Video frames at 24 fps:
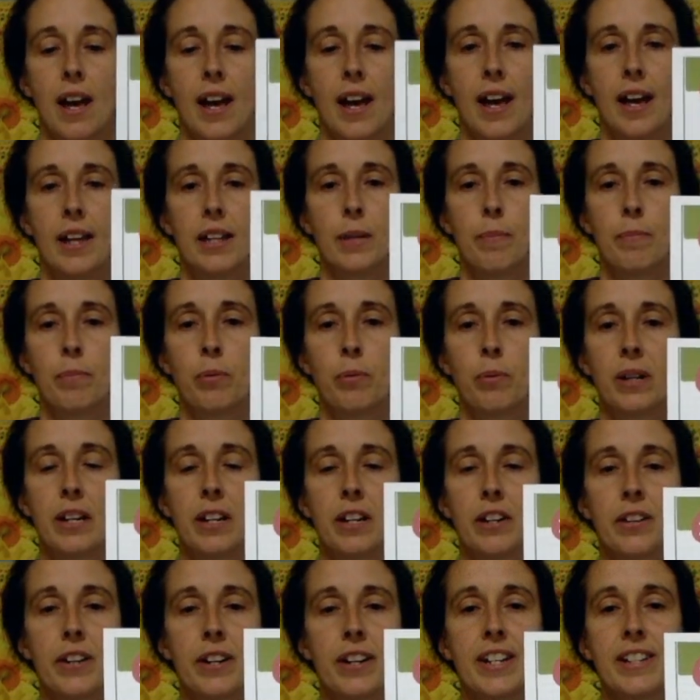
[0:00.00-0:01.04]
And the point
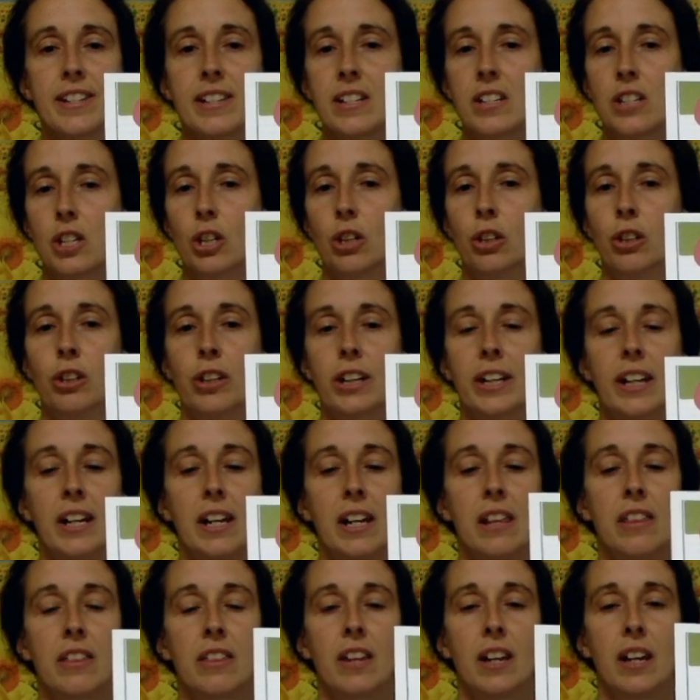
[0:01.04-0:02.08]
here isn't to look at
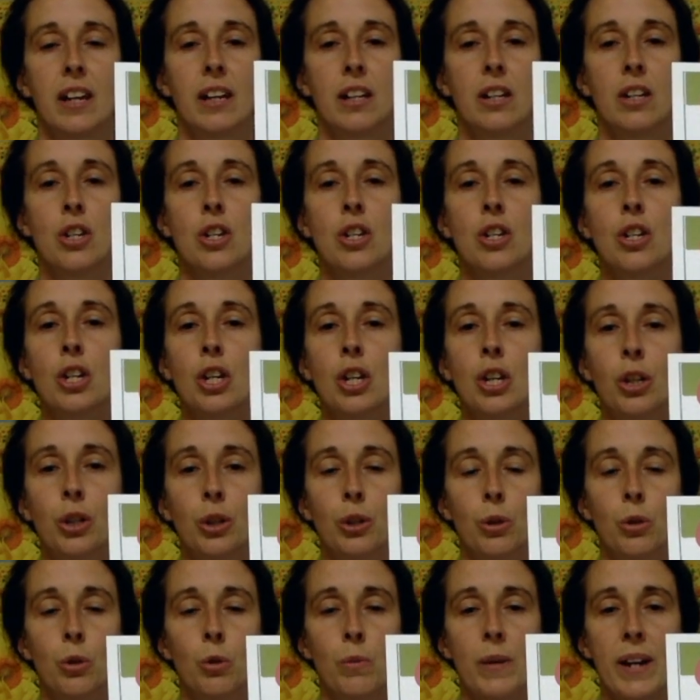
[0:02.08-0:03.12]
anything
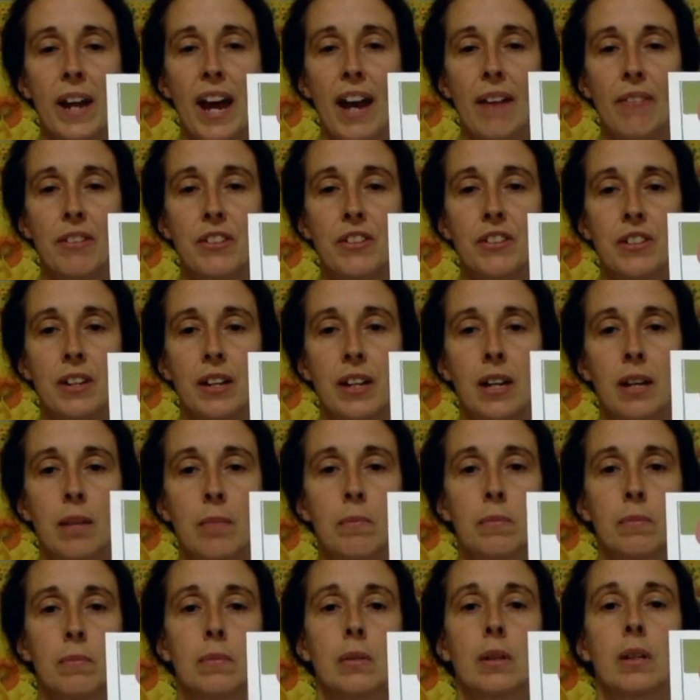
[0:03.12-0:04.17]
new. We have the
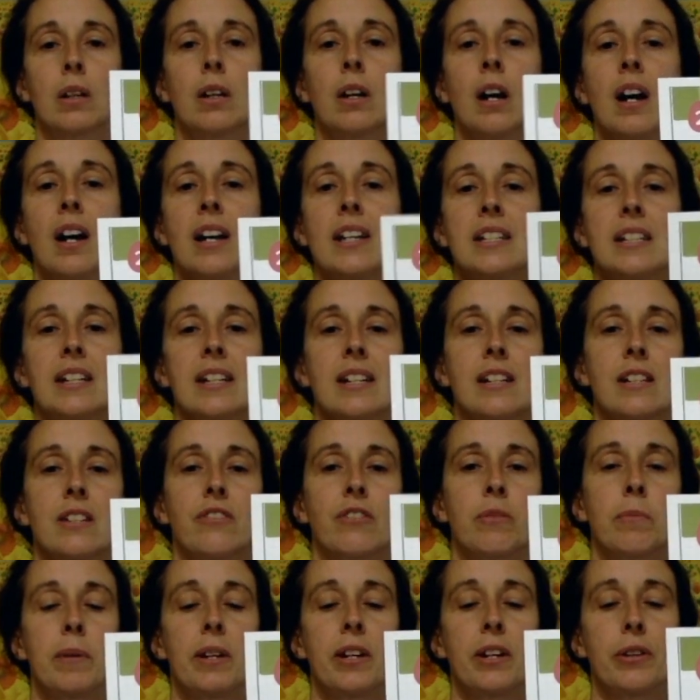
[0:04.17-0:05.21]
same contents
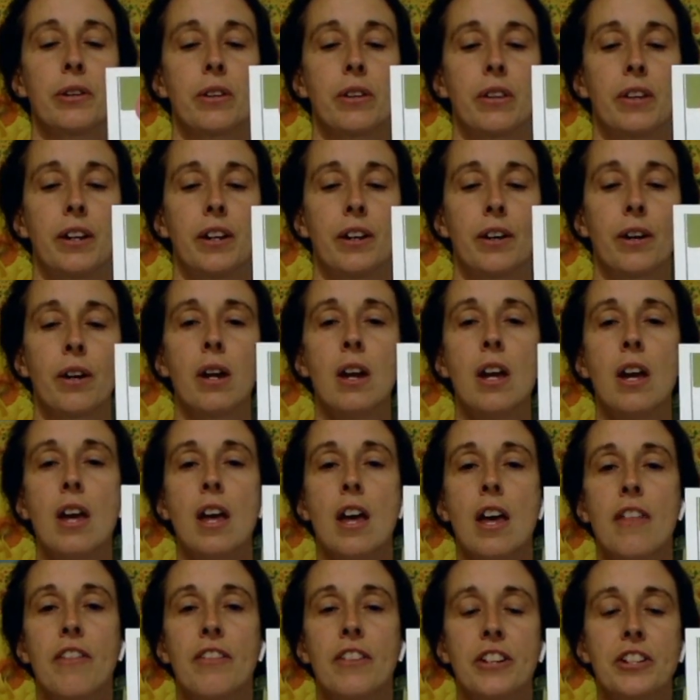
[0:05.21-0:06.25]
from here to there.
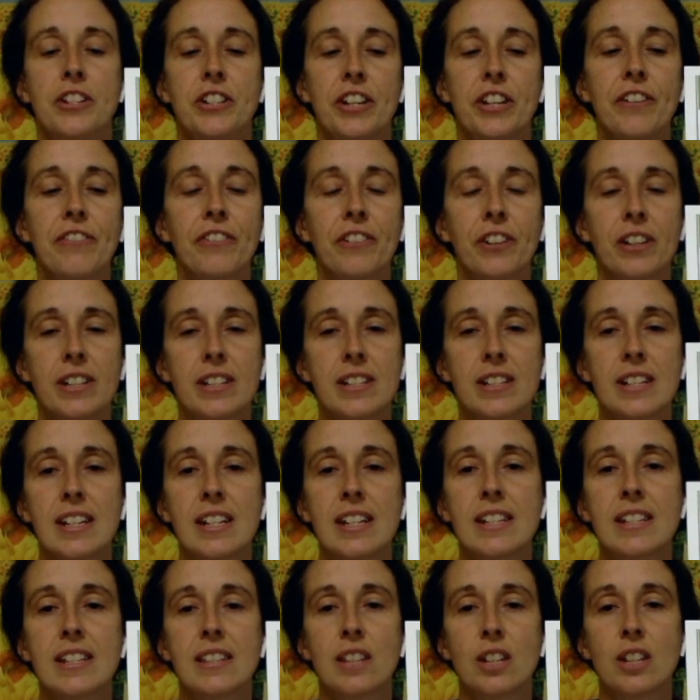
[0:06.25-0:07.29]
The difference
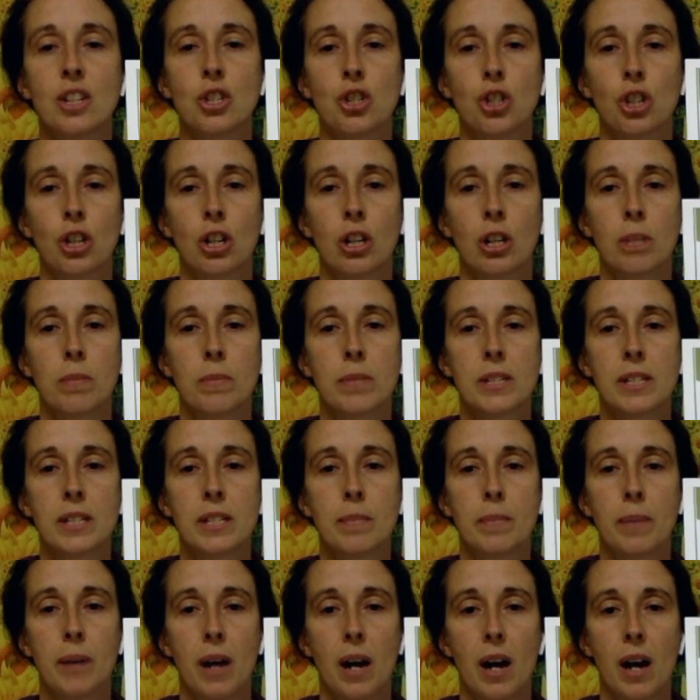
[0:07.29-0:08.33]
is the germ
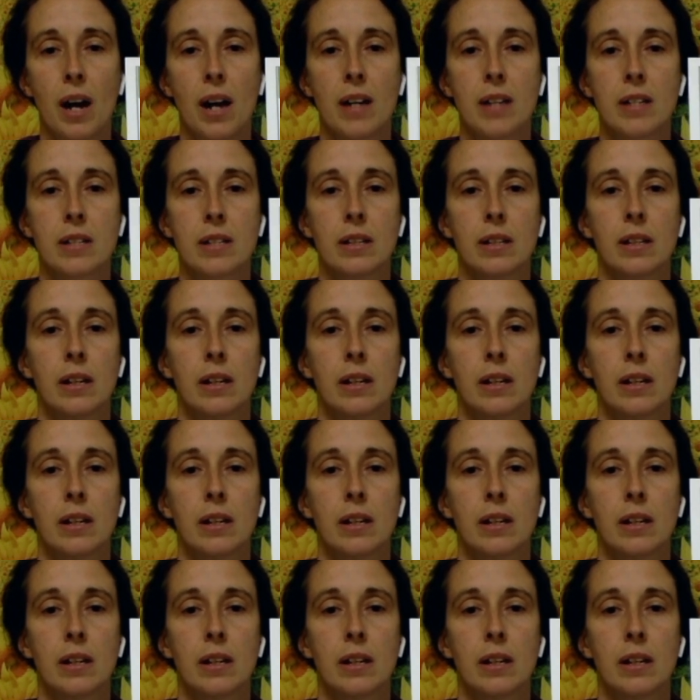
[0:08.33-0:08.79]
spot.